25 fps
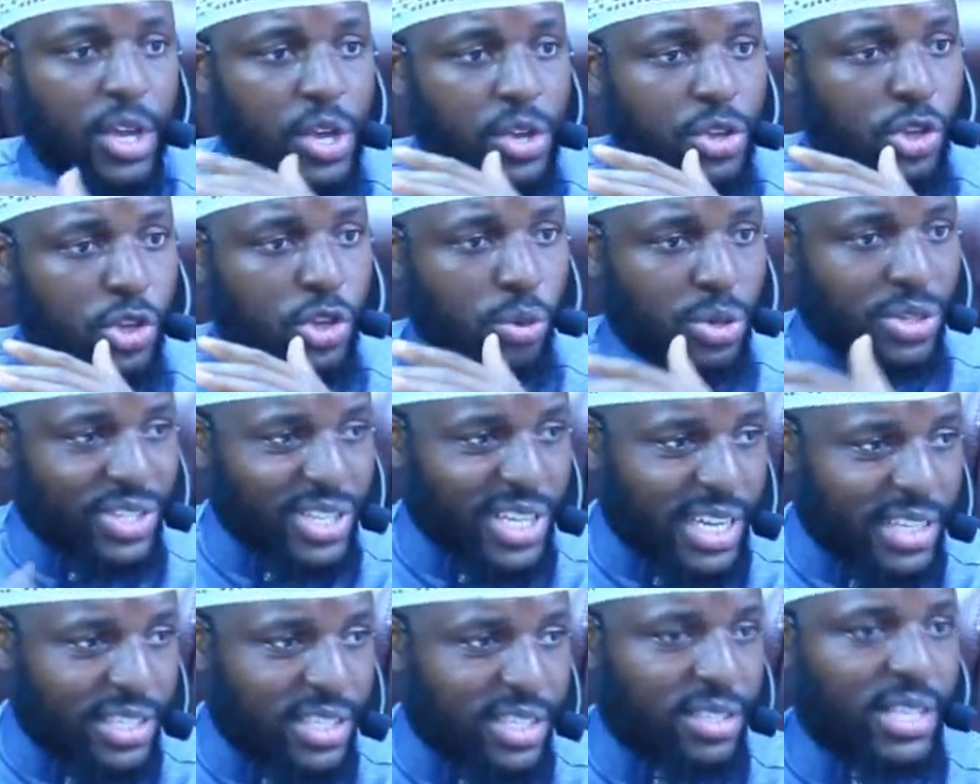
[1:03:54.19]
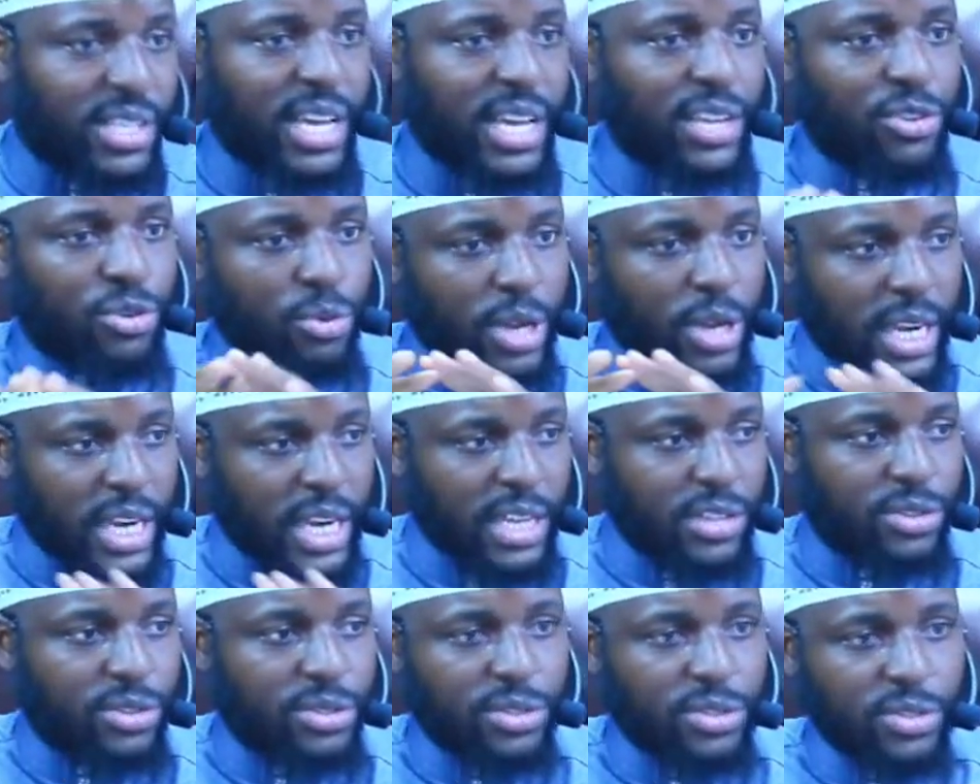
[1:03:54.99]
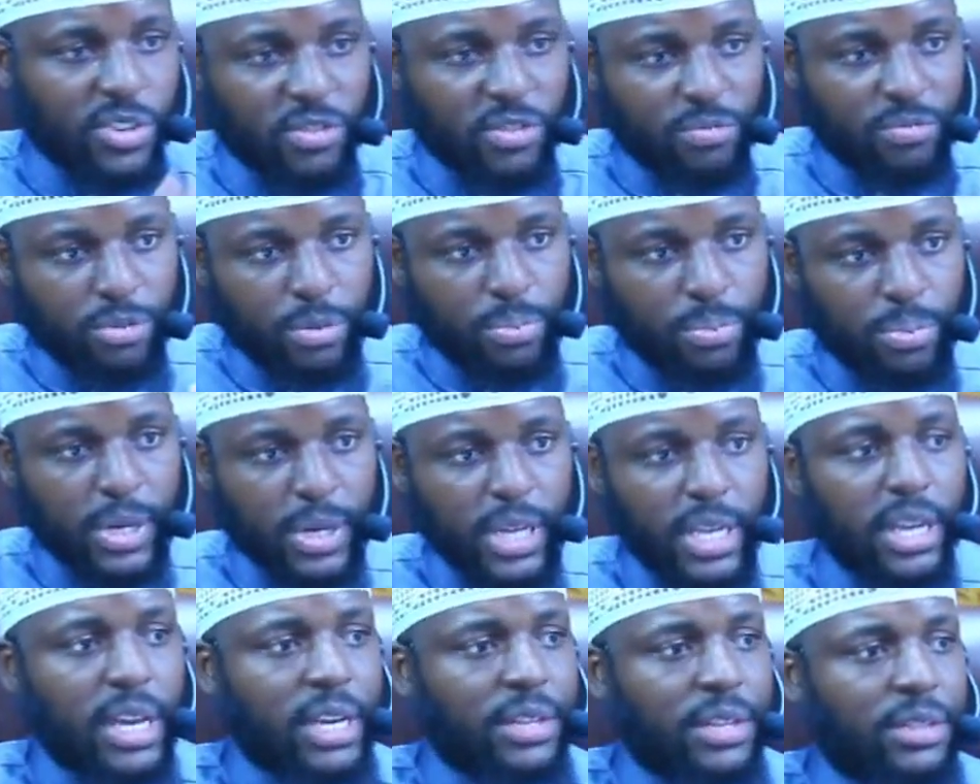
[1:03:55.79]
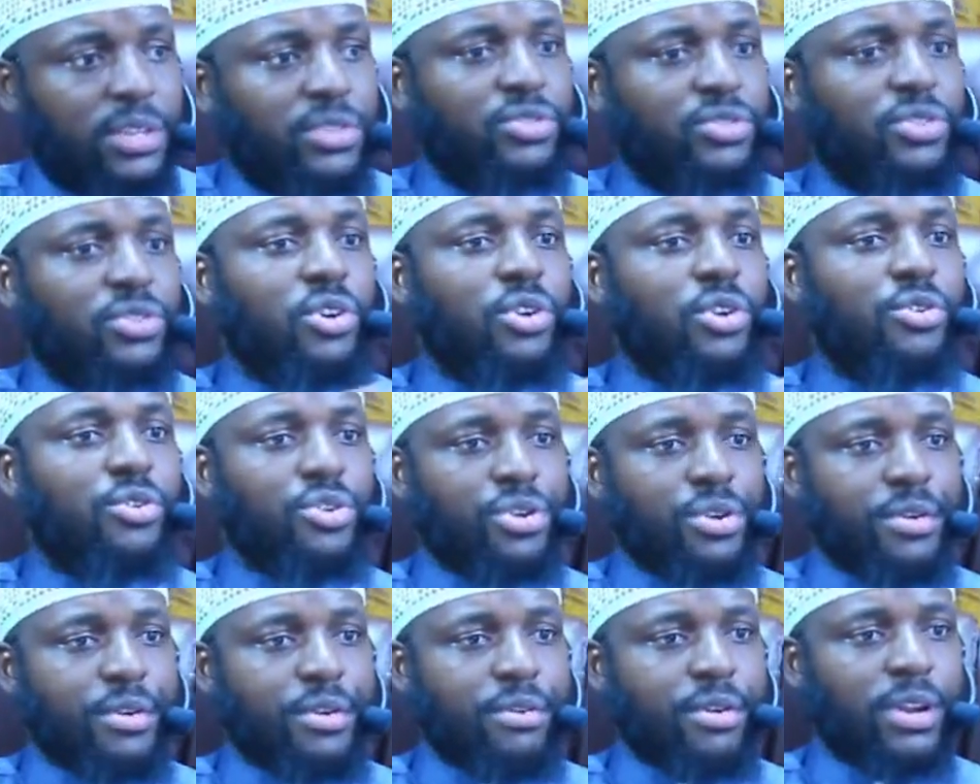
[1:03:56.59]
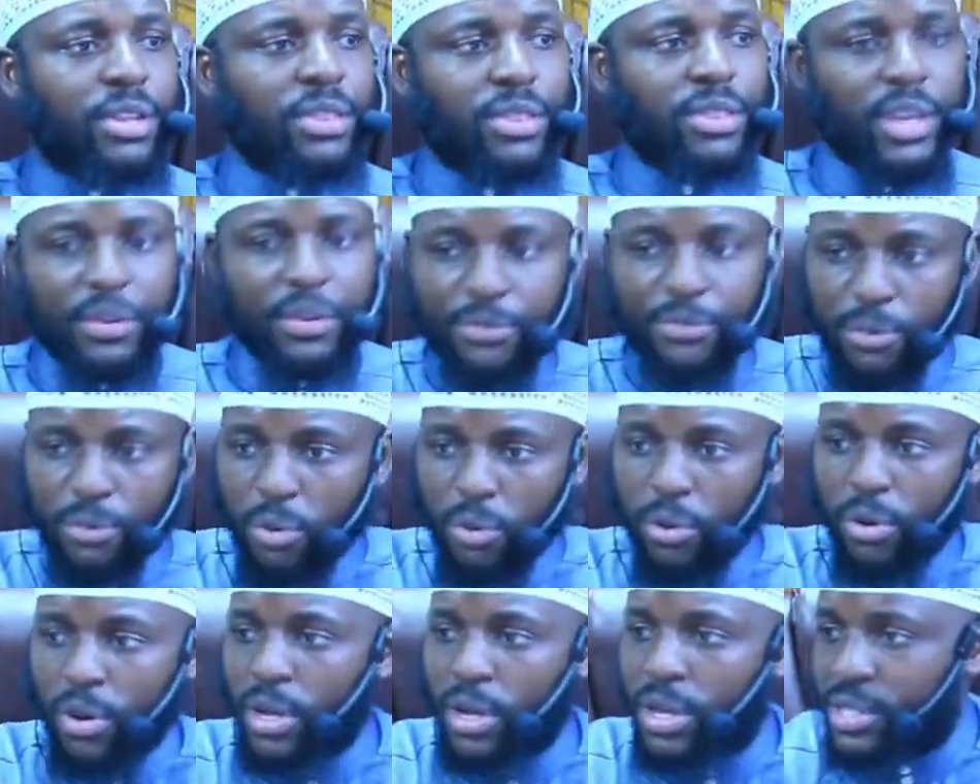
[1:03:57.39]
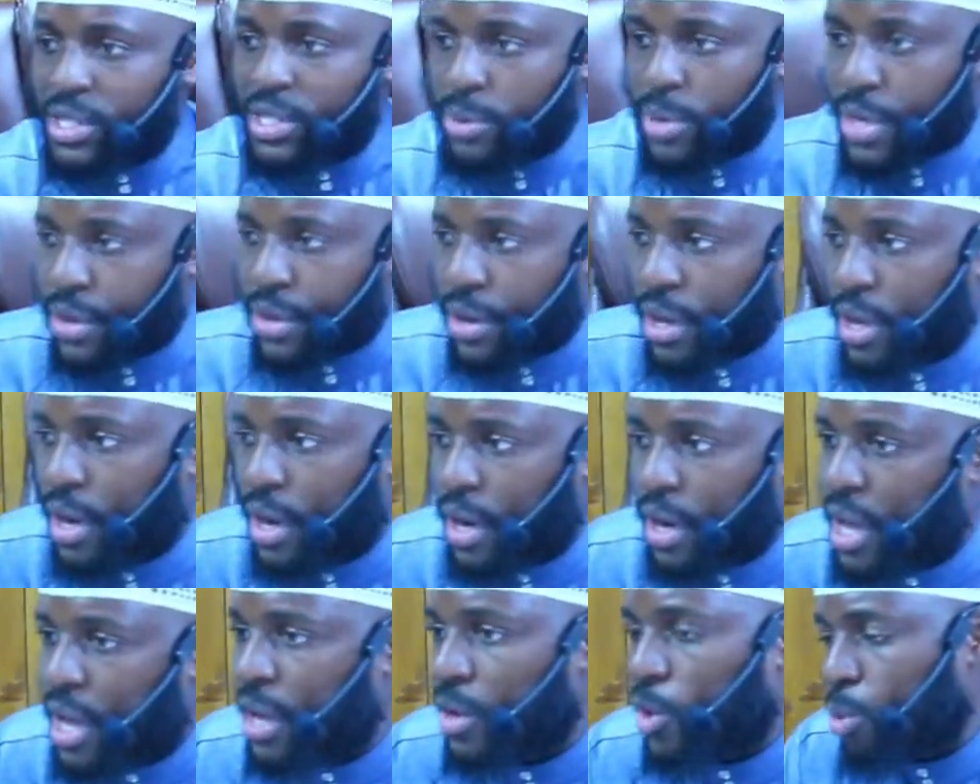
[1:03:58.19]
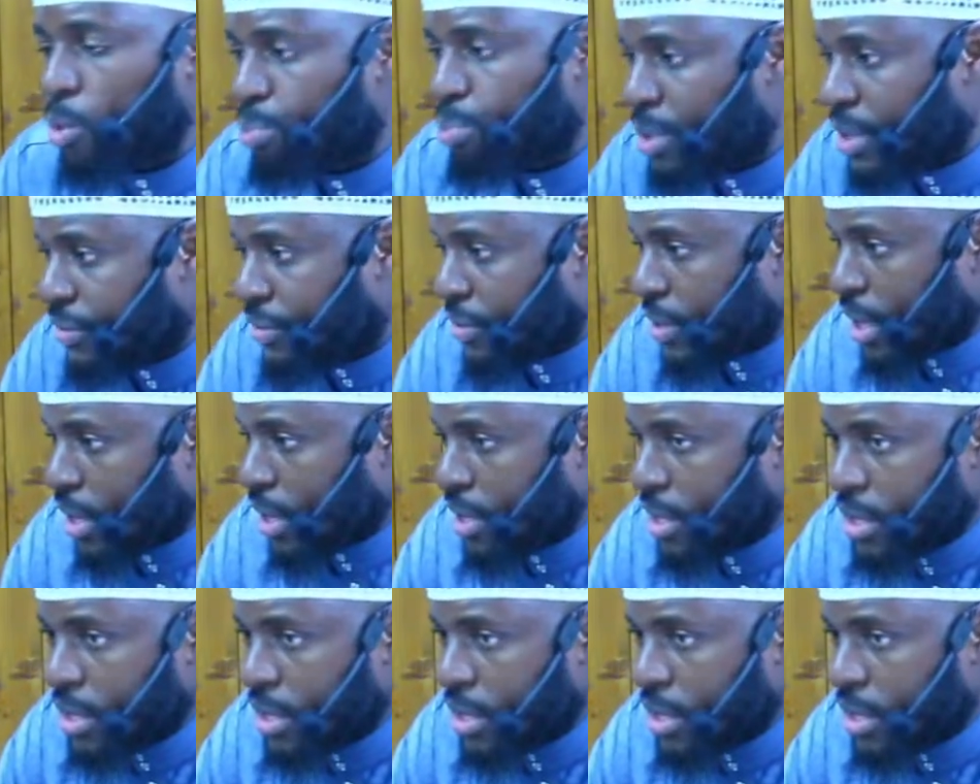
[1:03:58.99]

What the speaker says: You are certain that you cleaned yourself properly. There's no urine. Therefore, tawakkal ala Allah and go and pray salah.